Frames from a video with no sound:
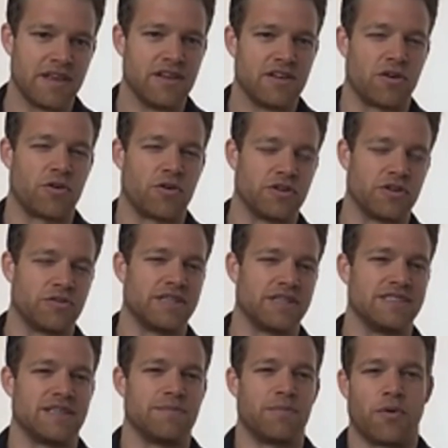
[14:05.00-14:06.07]
Or you run
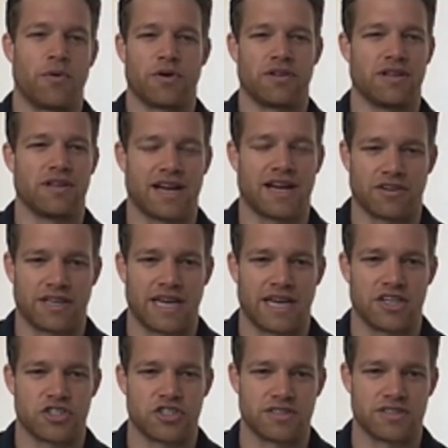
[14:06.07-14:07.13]
temporal
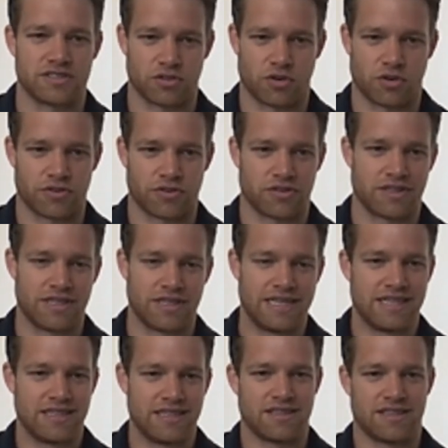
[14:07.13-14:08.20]
aggregations over
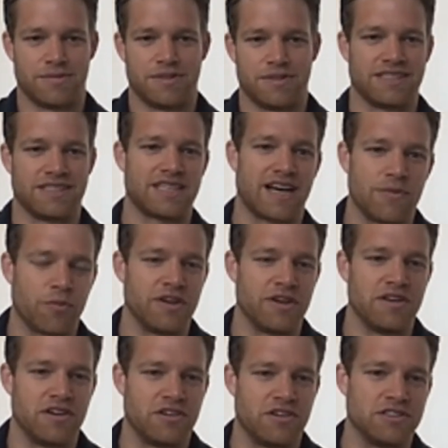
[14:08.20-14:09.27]
limited time
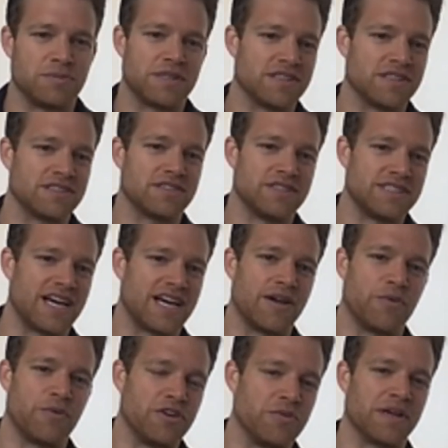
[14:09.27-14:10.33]
windows, because if the time
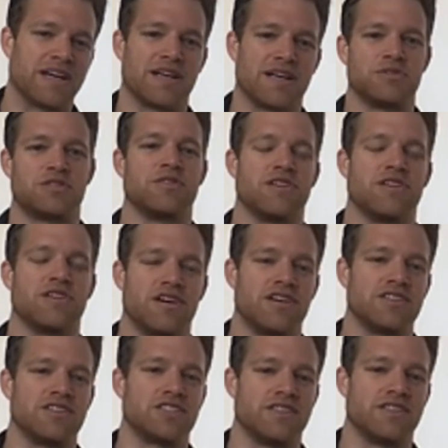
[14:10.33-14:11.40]
window becomes too
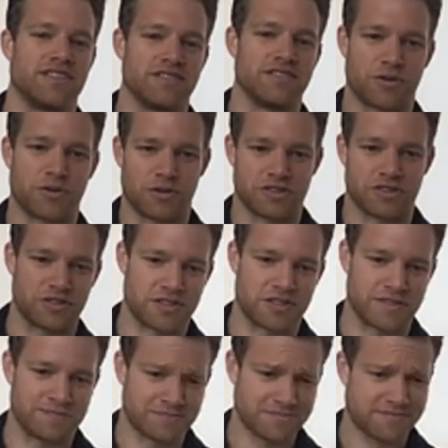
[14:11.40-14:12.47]
large, then of course your